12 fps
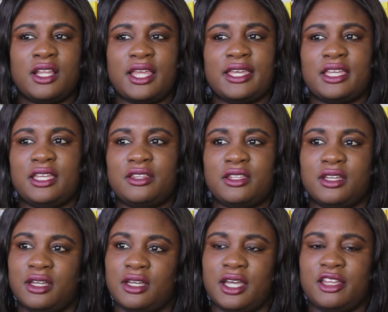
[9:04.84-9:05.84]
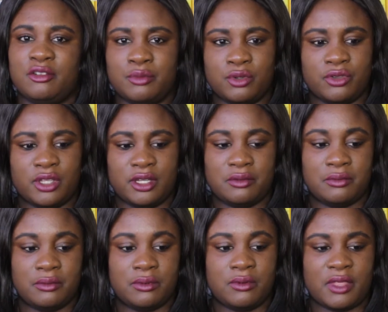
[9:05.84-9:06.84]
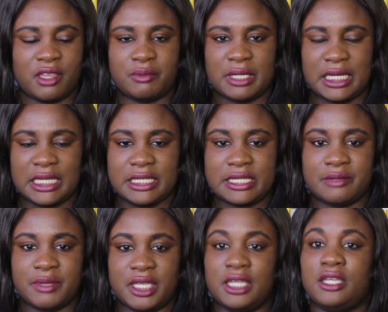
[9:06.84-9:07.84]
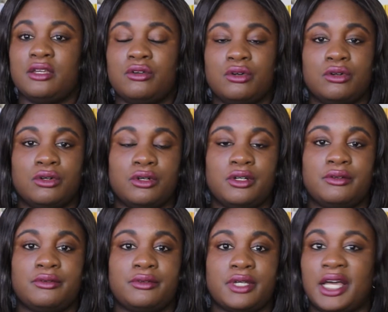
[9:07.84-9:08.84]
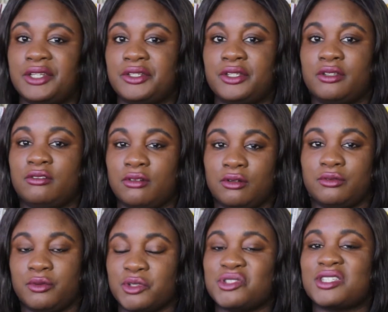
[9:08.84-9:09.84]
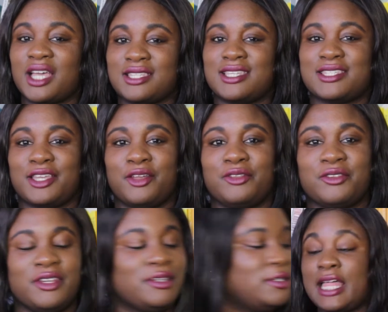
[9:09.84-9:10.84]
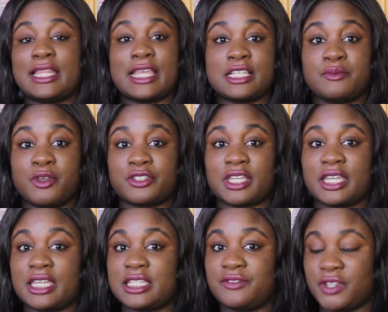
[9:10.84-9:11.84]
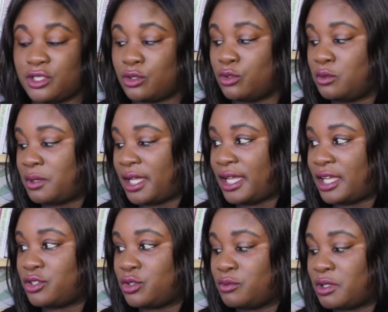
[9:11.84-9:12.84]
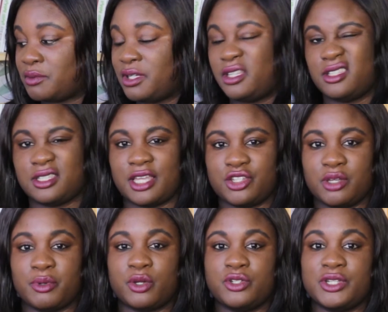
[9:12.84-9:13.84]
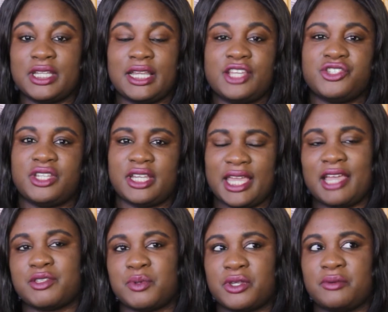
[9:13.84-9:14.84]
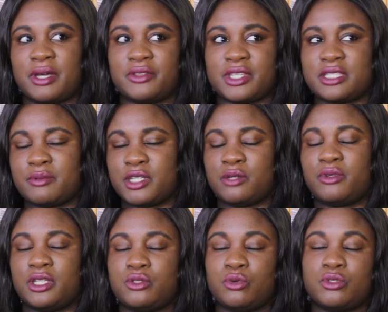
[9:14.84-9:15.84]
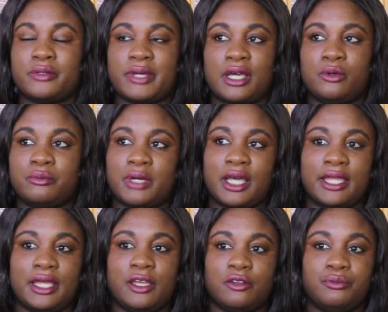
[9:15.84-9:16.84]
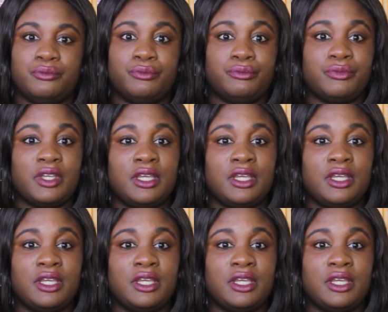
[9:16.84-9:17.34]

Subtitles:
like either I have bought them, they have been lent to me, or I don't know, we'll discuss as I go through. The next book is Physical by Andrew McMillan. This is actually a poetry collection, and I have spoke about this, especially when I talked about my